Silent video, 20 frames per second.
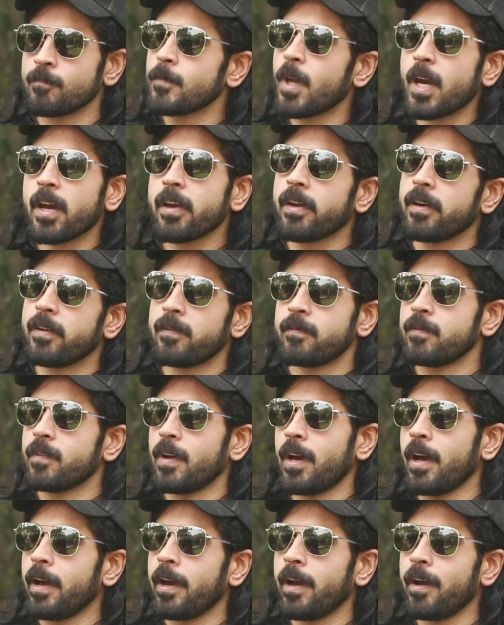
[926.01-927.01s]
Yeah, yeah,
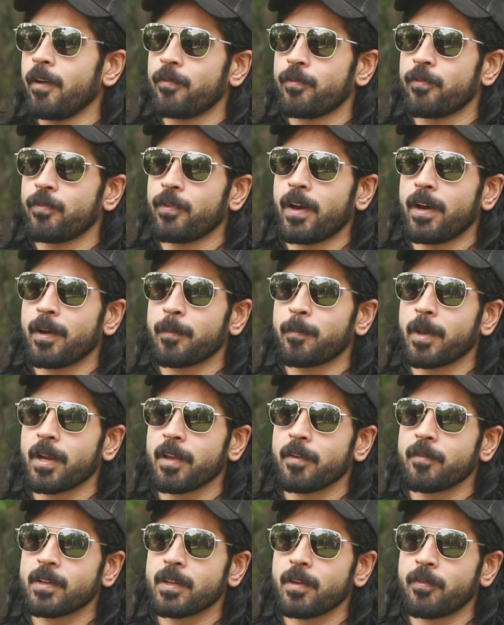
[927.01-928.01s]
I have. I
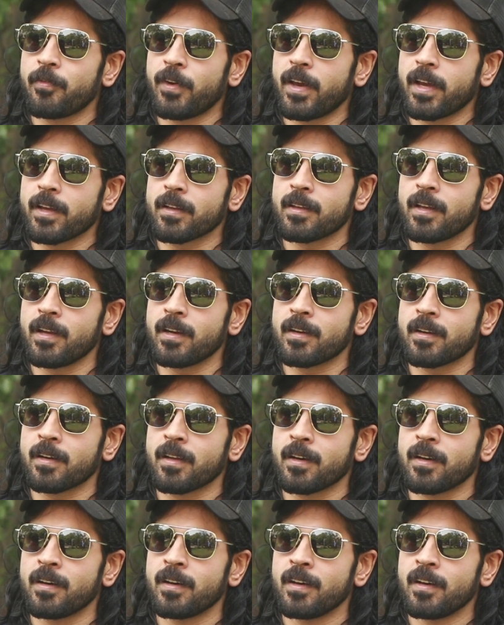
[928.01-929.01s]
believe in the fact that
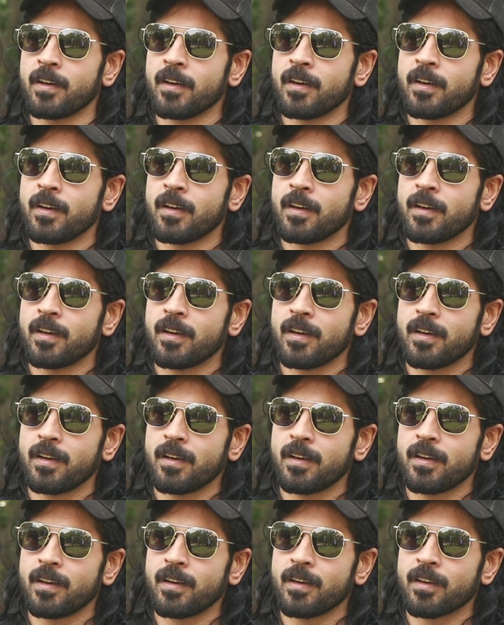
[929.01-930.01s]
uh,
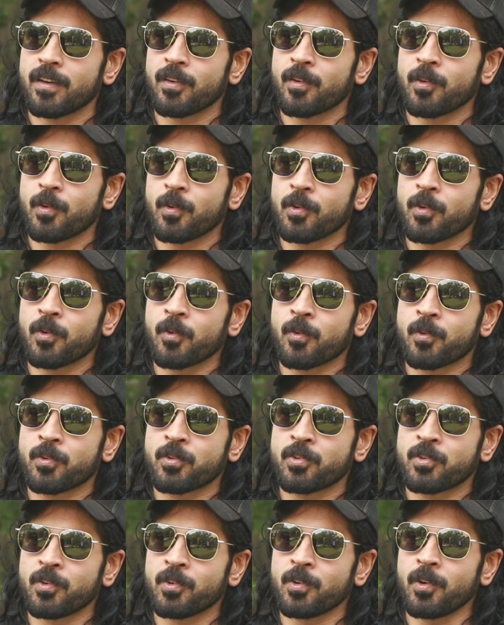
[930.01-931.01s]
you know you
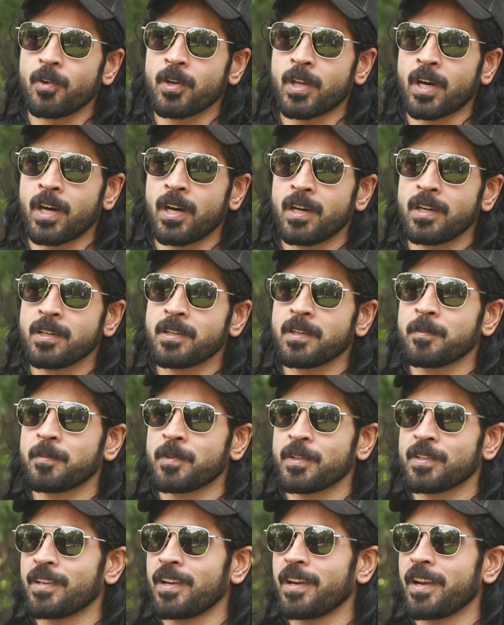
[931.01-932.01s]
should not hurt a
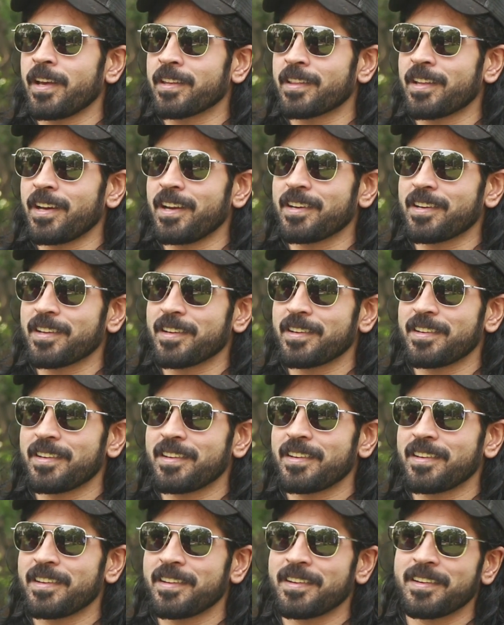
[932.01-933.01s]
person like that
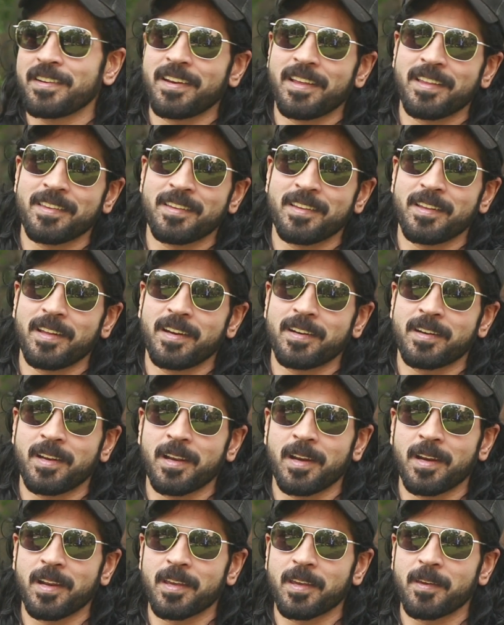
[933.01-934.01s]
rather than
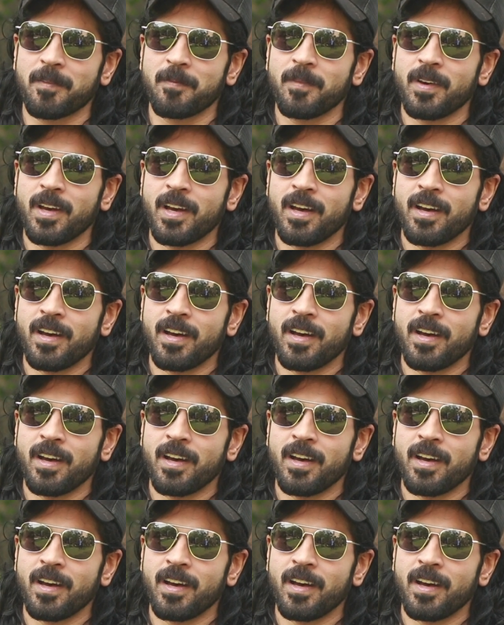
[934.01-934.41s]
telling him